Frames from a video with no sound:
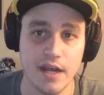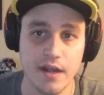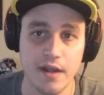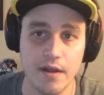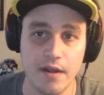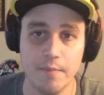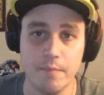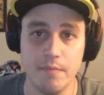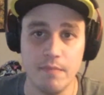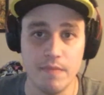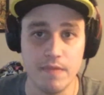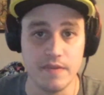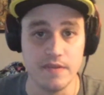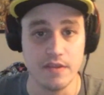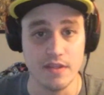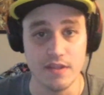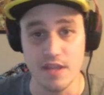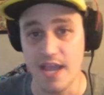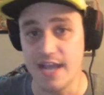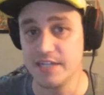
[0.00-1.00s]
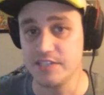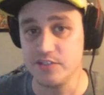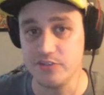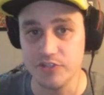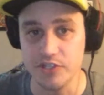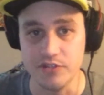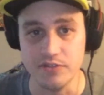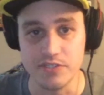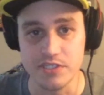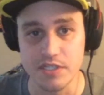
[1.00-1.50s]
As you
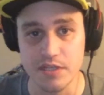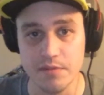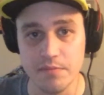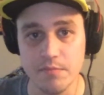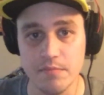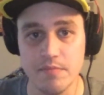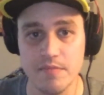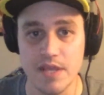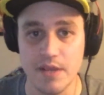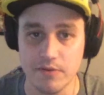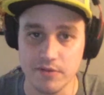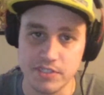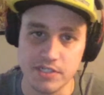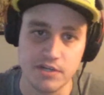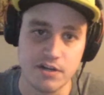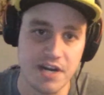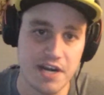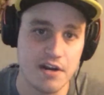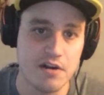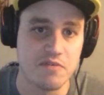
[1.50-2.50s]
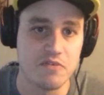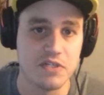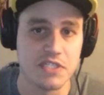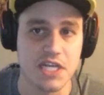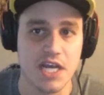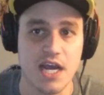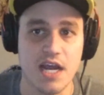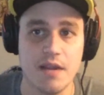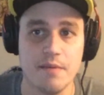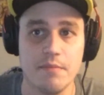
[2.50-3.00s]
use them, they will degrade over
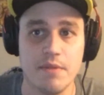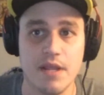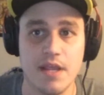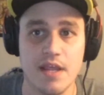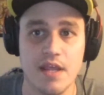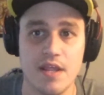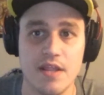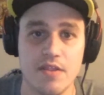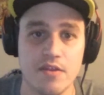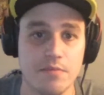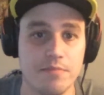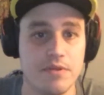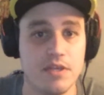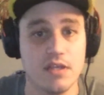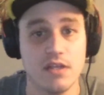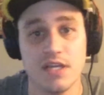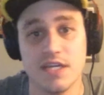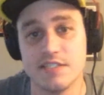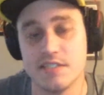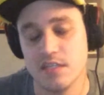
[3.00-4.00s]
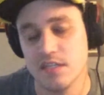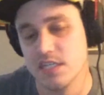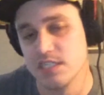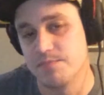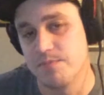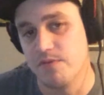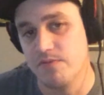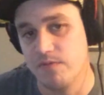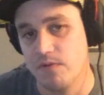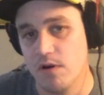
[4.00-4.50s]
time and they'll be less and
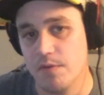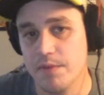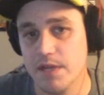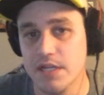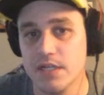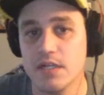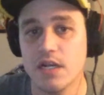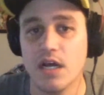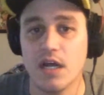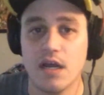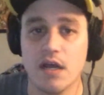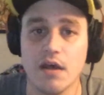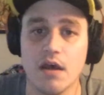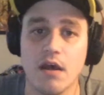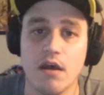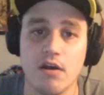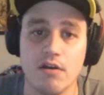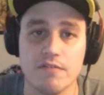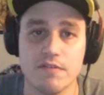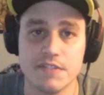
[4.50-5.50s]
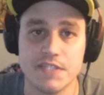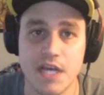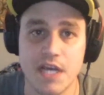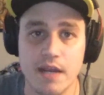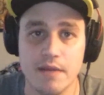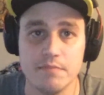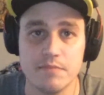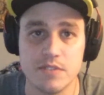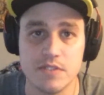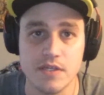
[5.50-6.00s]
less performant over
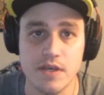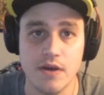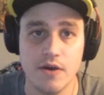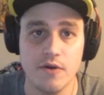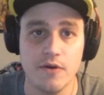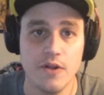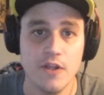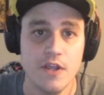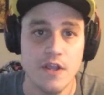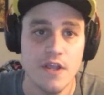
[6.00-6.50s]
time. So